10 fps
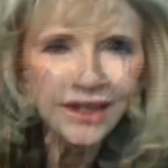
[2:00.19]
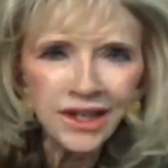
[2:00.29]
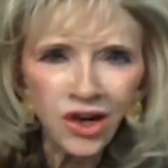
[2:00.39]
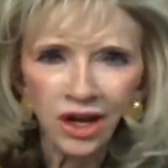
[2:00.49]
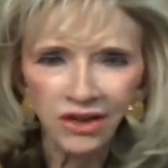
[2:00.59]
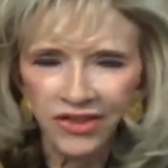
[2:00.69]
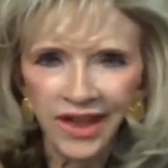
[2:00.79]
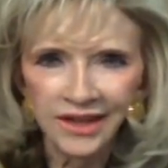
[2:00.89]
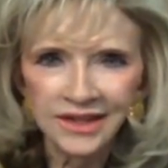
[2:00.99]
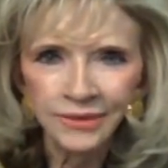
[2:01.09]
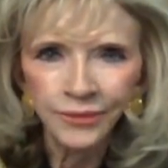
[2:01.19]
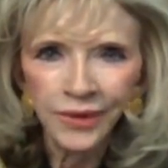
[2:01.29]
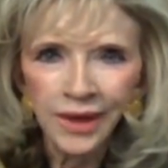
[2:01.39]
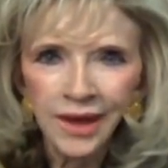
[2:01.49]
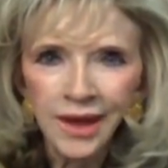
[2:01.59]
he did all of that,
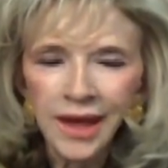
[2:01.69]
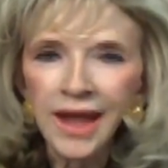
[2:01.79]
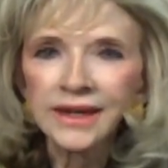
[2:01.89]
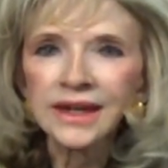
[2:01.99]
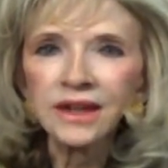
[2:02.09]
and